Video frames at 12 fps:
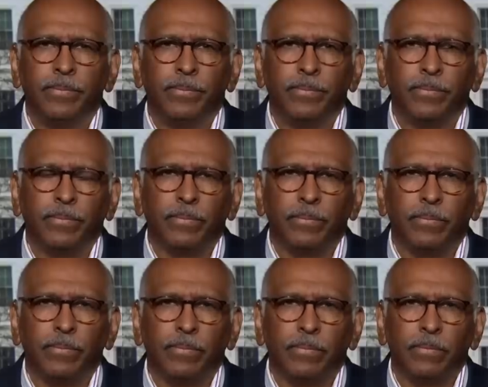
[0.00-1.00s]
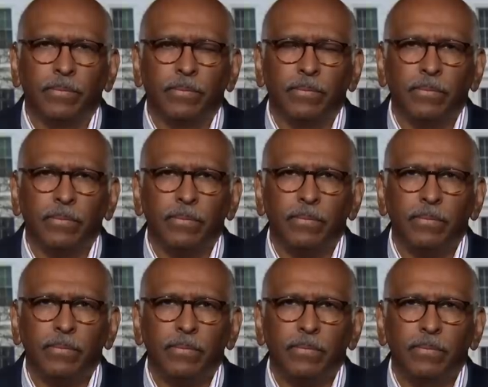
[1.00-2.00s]

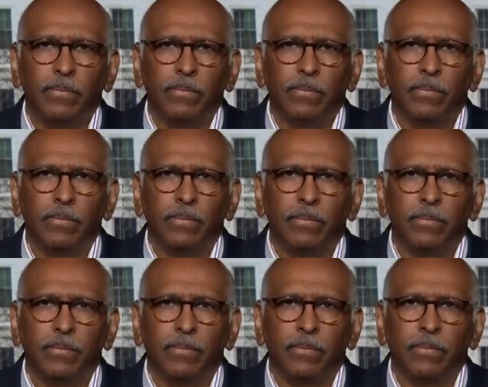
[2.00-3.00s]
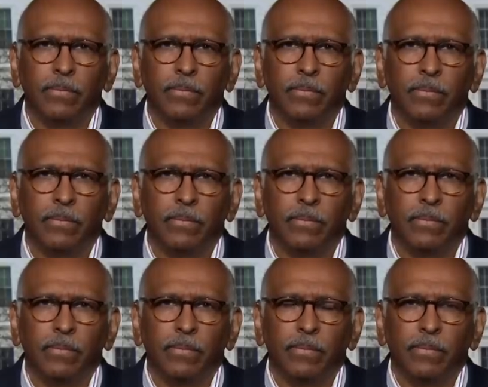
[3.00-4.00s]

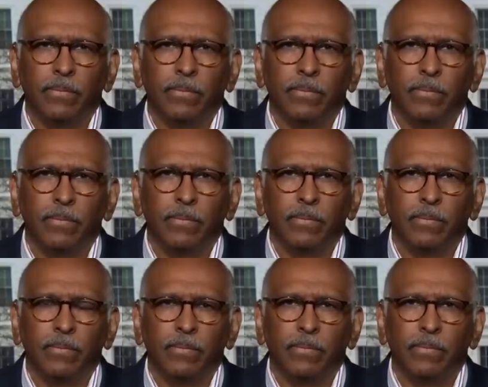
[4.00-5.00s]
The person shown says nothing.